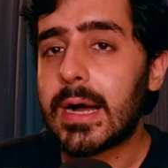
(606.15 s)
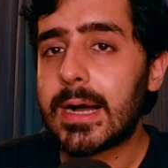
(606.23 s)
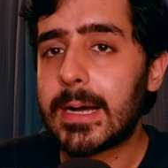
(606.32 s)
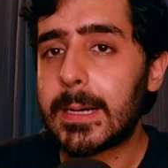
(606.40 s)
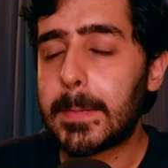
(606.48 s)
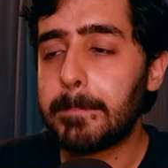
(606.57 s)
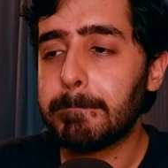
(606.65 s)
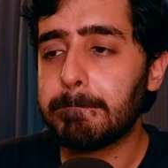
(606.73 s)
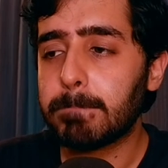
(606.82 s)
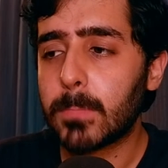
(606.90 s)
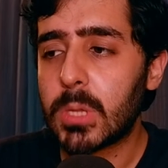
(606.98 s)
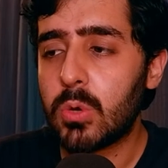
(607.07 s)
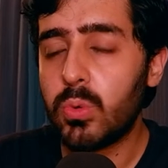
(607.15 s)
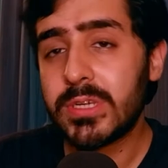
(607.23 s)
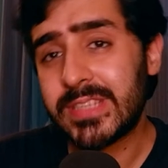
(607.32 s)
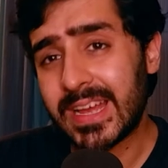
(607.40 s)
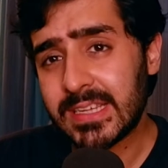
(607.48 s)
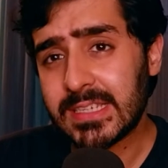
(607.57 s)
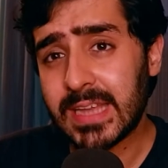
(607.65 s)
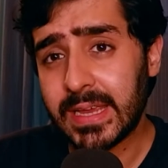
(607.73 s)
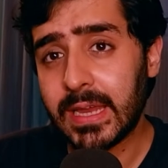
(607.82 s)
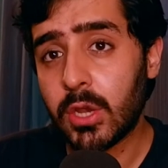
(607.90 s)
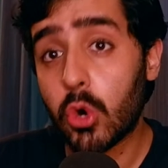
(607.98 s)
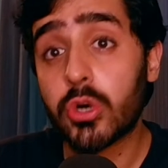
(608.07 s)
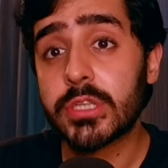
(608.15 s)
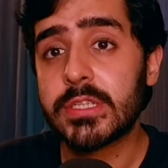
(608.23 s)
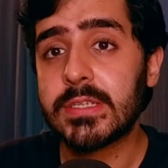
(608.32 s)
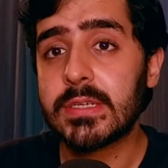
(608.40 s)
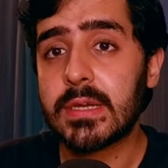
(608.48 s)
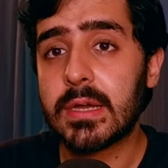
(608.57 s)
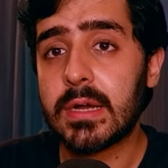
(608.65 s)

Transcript: who was there just taking notes